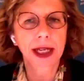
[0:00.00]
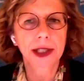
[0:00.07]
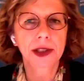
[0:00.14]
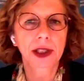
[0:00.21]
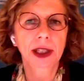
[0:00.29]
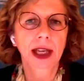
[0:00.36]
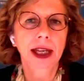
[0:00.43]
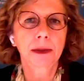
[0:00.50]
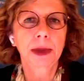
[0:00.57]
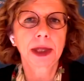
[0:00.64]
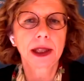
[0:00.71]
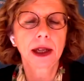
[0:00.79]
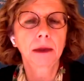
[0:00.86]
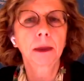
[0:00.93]
based
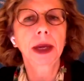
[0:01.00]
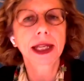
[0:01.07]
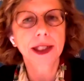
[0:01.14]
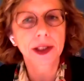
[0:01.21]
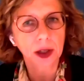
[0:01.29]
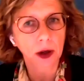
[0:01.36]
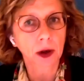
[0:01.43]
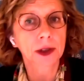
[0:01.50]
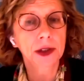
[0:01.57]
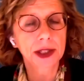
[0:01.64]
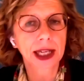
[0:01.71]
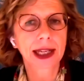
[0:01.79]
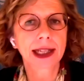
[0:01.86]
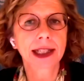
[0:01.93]
on
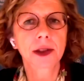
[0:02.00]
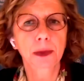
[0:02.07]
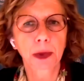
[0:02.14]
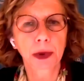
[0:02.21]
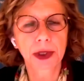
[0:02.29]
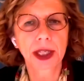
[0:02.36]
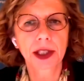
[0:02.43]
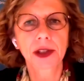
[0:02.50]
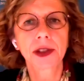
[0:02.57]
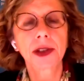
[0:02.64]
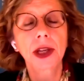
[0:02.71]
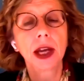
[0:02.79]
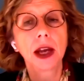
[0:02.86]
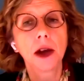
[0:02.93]
science
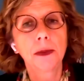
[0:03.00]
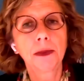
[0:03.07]
projections,